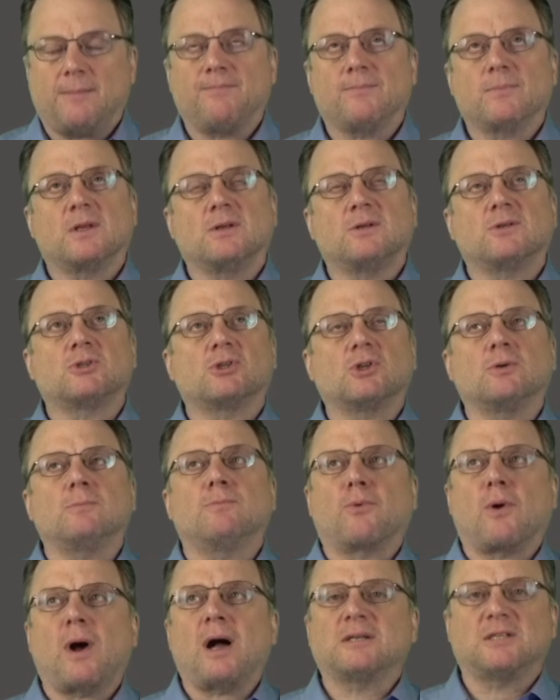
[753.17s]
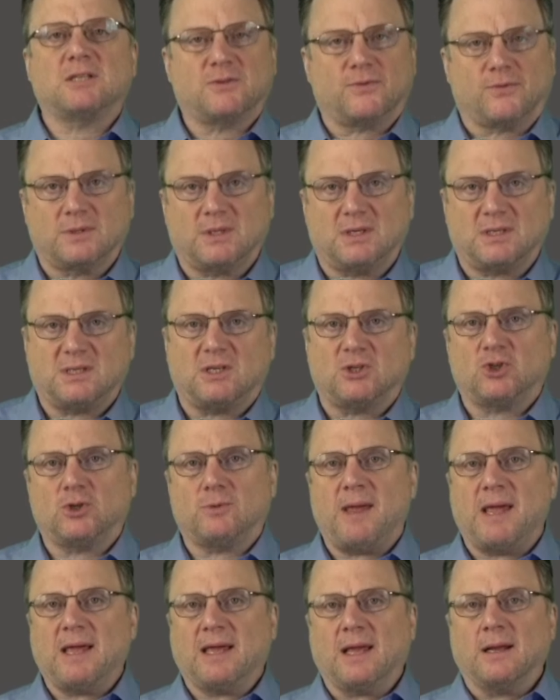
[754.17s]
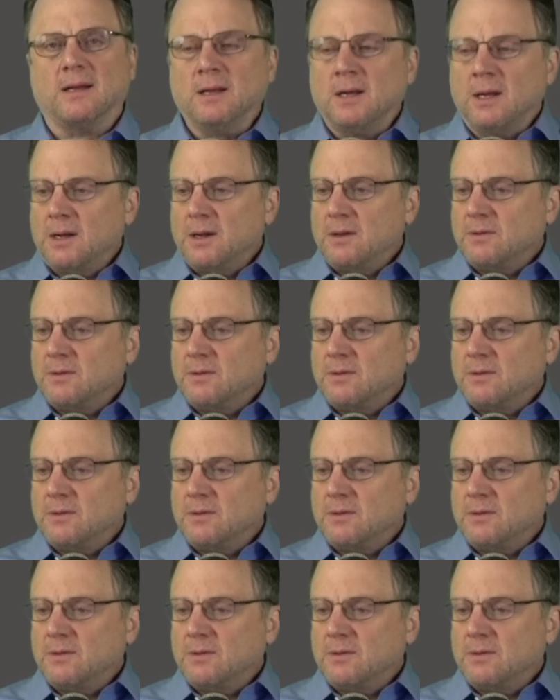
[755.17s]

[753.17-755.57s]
Um, there's a certain process for decision making.